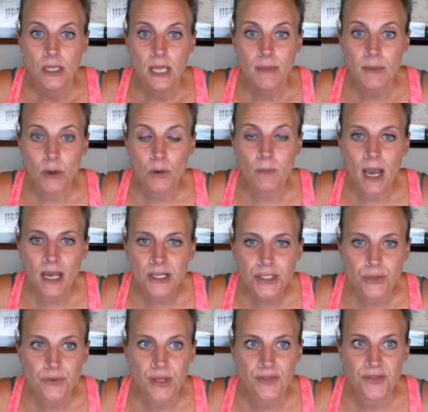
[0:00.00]
Let me remind
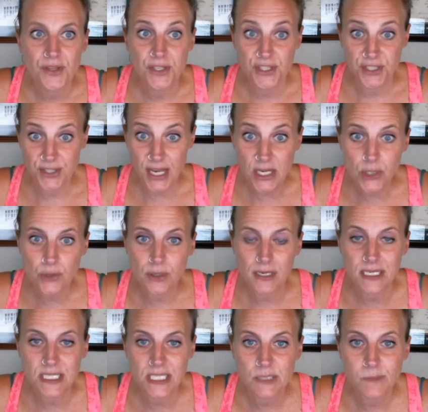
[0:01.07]
you that the sexually
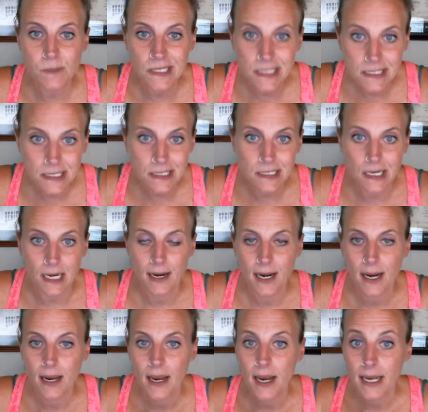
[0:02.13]
explicit
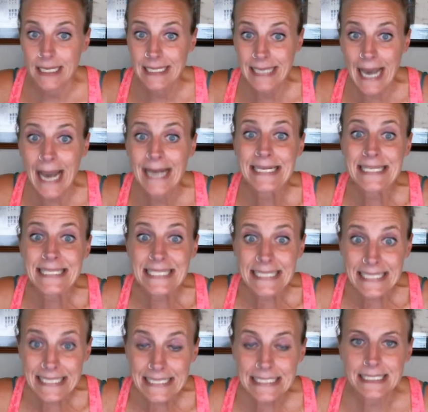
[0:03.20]

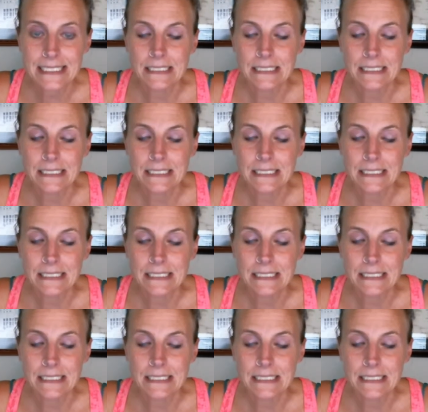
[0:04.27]
guidances